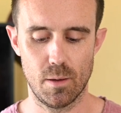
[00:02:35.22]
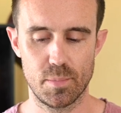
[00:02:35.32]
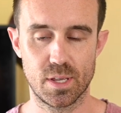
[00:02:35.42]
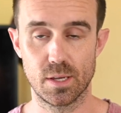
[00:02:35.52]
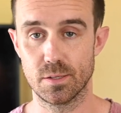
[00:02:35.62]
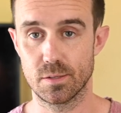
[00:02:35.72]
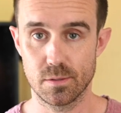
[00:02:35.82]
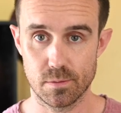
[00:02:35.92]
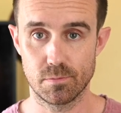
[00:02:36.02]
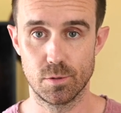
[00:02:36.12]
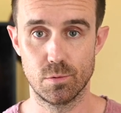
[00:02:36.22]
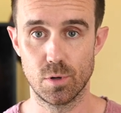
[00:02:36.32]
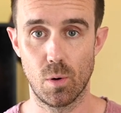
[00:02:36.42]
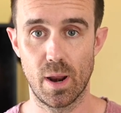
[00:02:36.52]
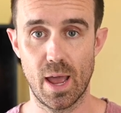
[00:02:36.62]
because you
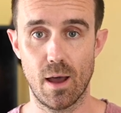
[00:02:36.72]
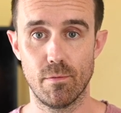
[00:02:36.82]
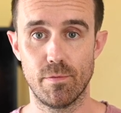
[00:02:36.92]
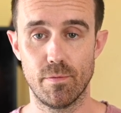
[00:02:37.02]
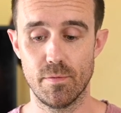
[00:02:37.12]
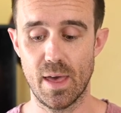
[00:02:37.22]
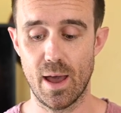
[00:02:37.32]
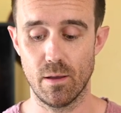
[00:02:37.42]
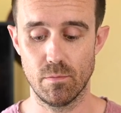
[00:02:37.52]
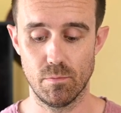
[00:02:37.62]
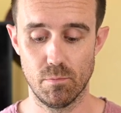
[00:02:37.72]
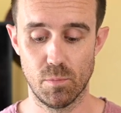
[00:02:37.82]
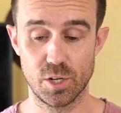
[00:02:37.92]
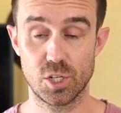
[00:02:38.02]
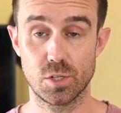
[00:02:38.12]
don't have that
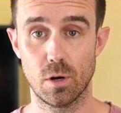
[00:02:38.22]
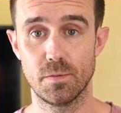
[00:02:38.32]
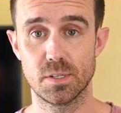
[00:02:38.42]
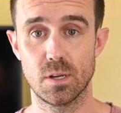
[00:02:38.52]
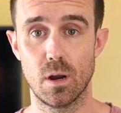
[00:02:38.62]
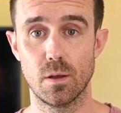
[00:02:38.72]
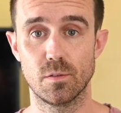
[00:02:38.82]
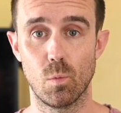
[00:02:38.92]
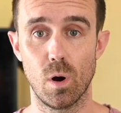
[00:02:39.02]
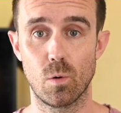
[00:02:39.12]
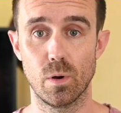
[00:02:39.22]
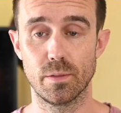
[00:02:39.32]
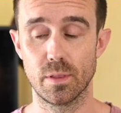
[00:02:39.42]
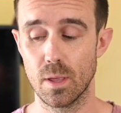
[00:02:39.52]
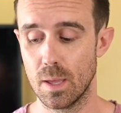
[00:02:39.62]
much surface area to work with.